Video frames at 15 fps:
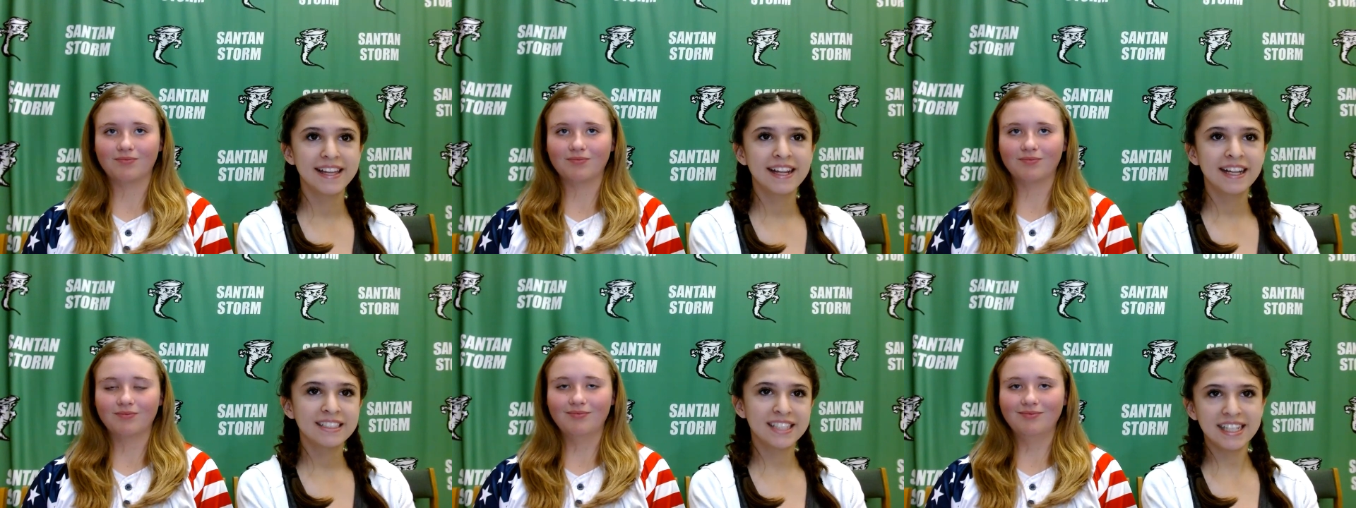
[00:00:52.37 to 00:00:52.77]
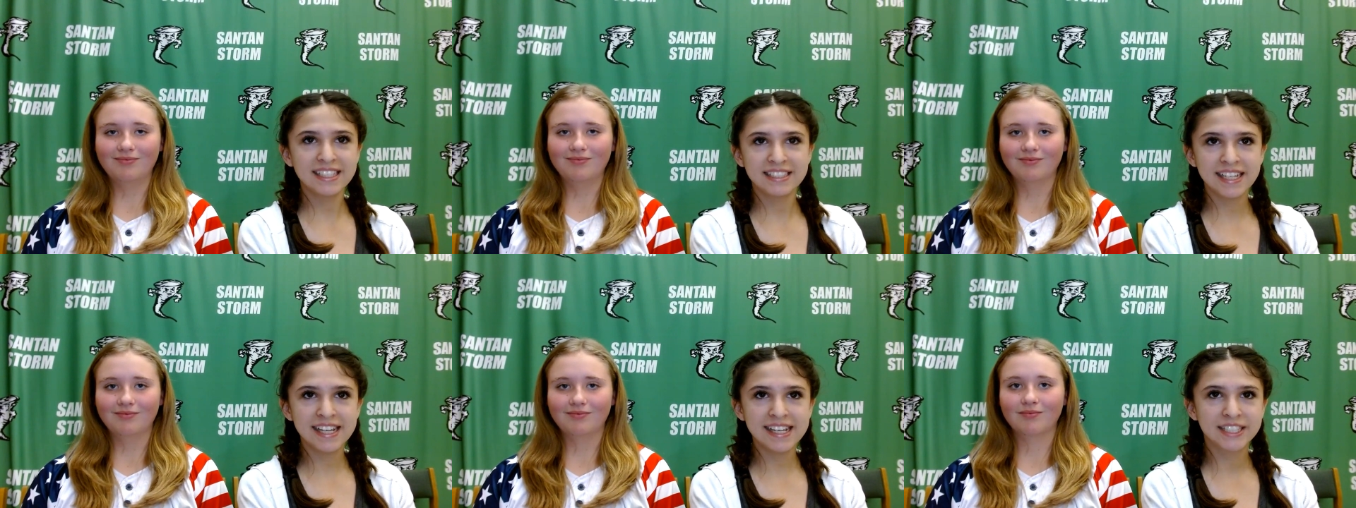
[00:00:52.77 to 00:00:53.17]
Speaker 1: Today's
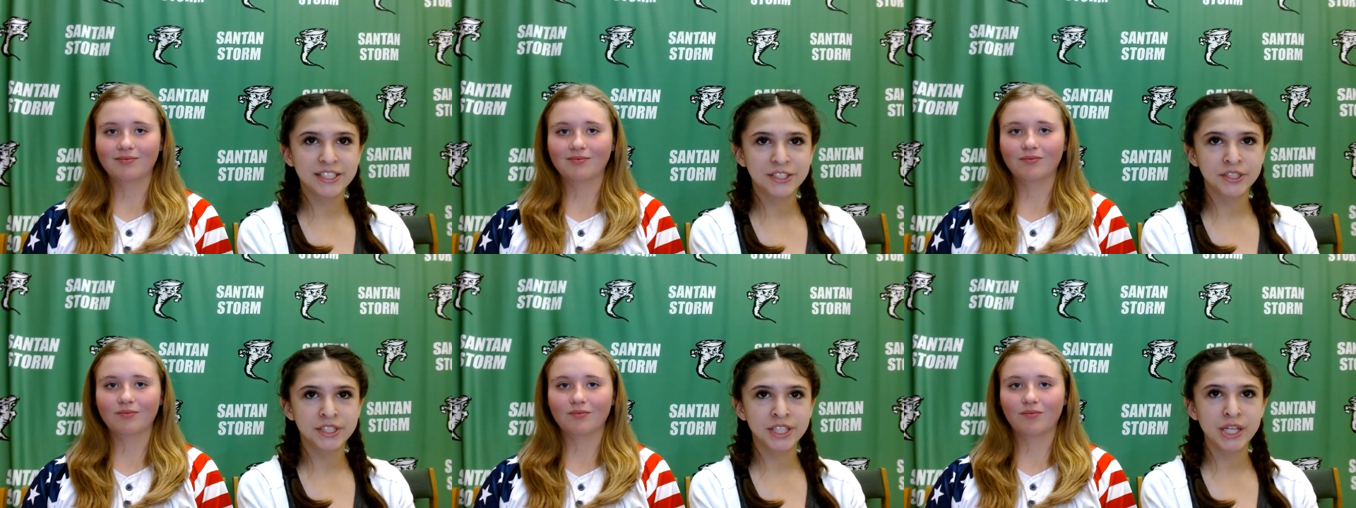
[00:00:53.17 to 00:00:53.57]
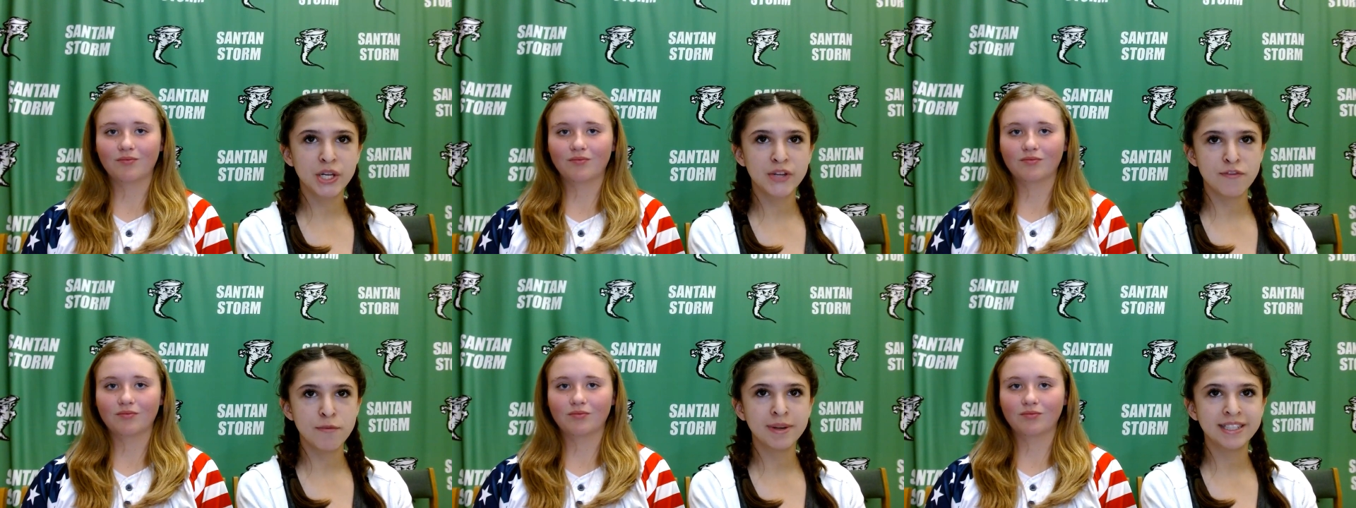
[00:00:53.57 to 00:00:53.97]
date is Thursday,
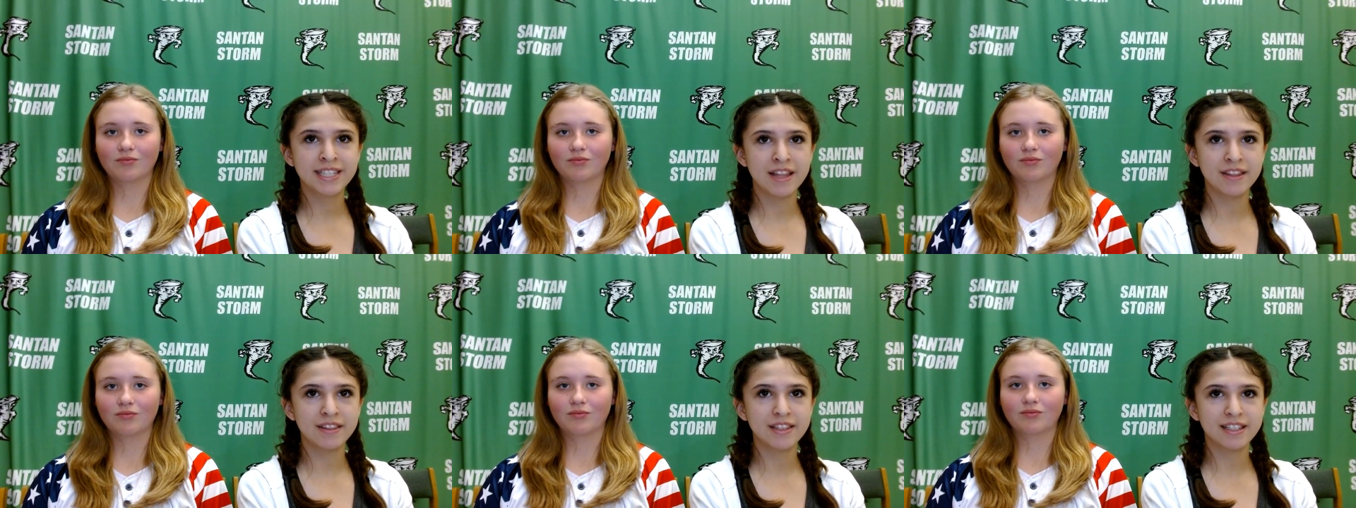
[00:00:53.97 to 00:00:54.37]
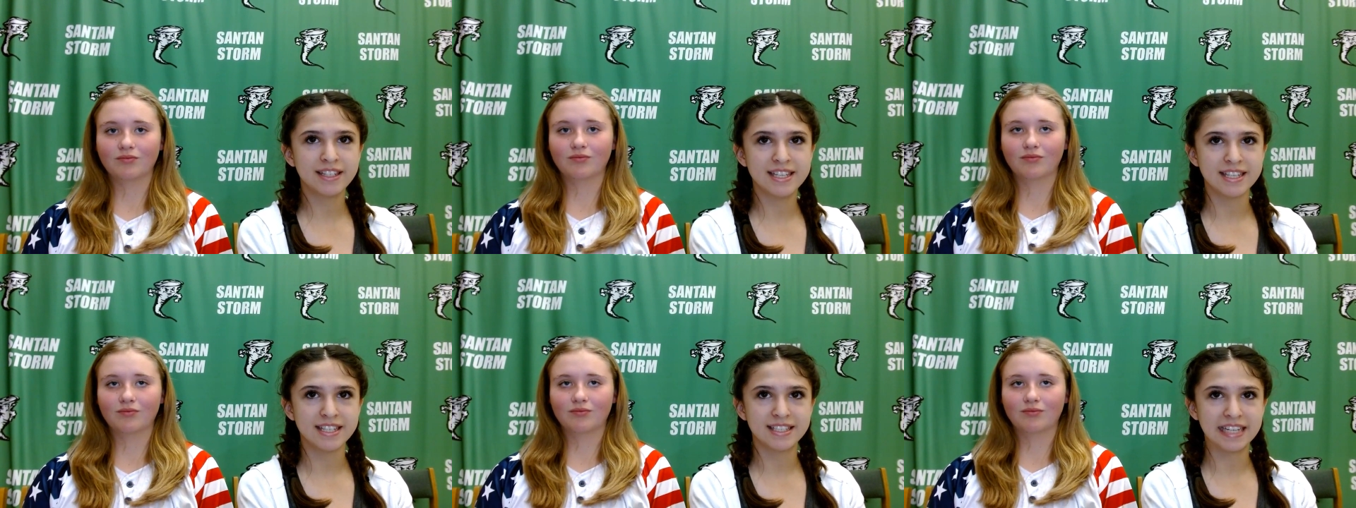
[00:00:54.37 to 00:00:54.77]
November 10th, and
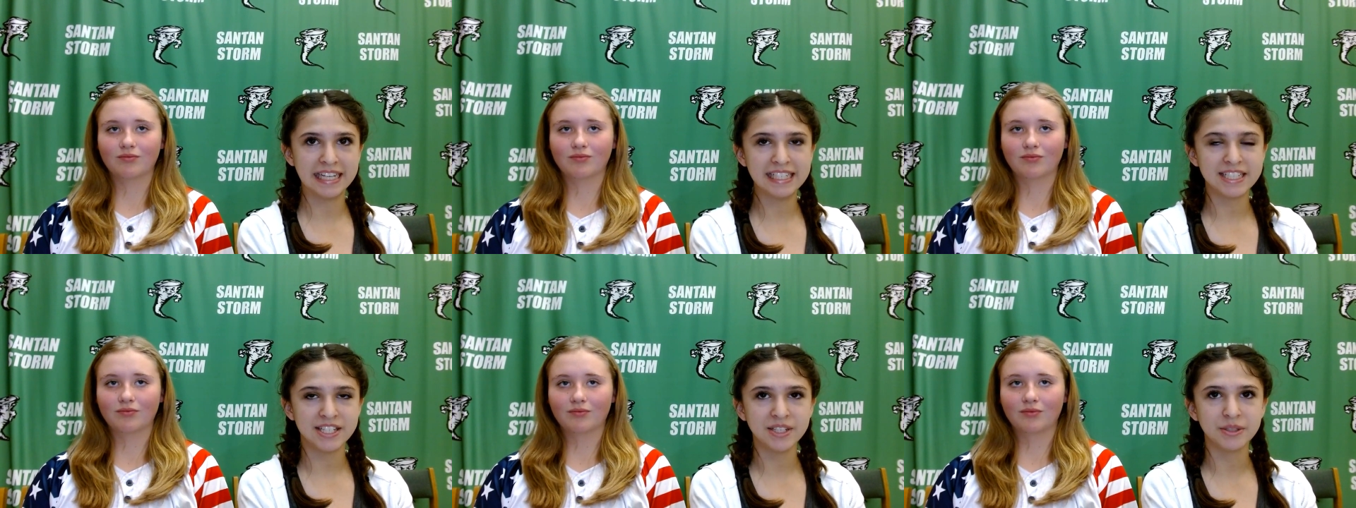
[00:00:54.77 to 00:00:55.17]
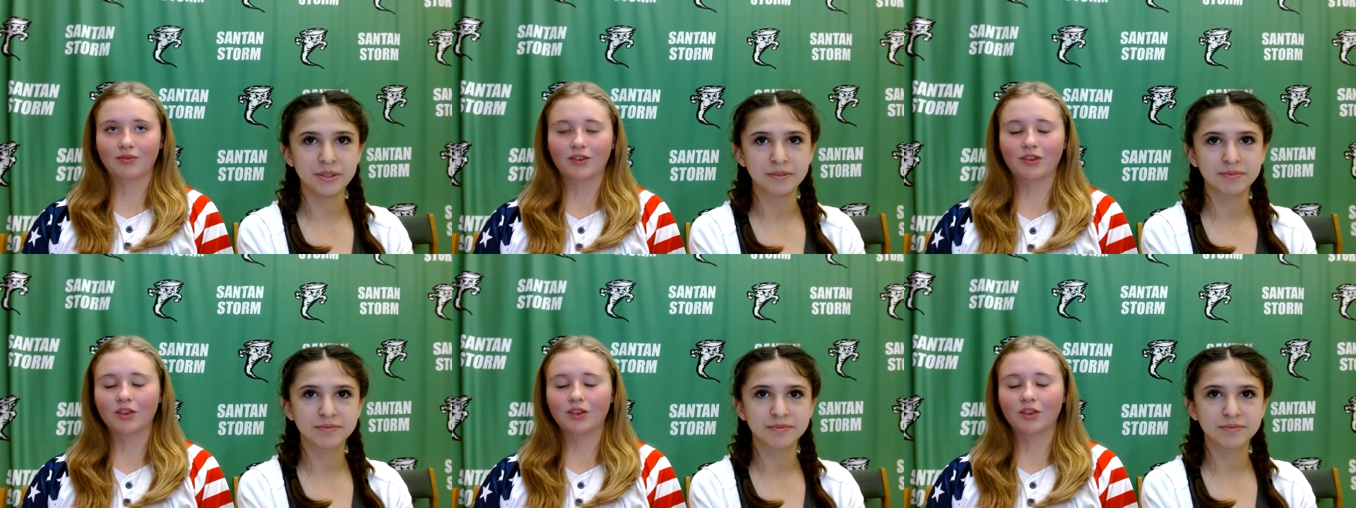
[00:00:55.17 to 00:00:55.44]
it is day two.